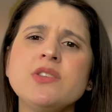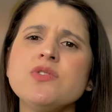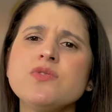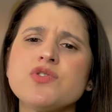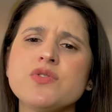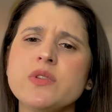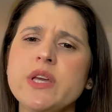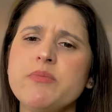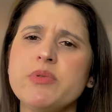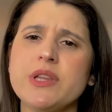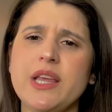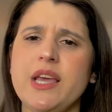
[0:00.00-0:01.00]
to truly
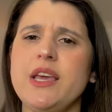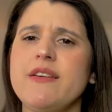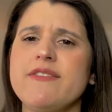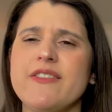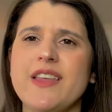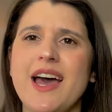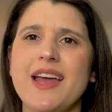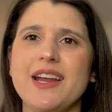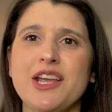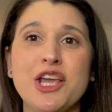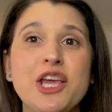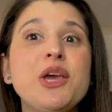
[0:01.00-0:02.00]
believe that
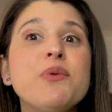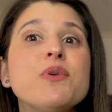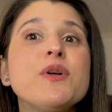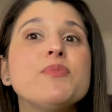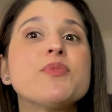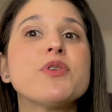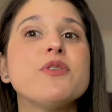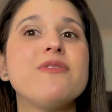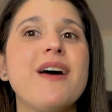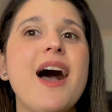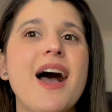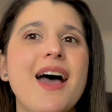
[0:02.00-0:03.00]
He will
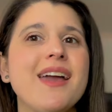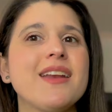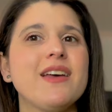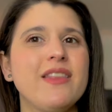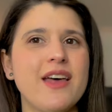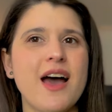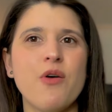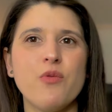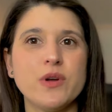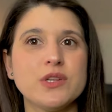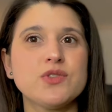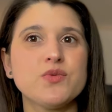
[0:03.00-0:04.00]
provide that
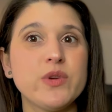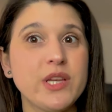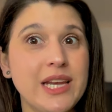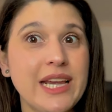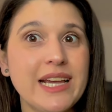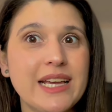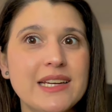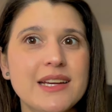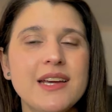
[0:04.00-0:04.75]
which we need.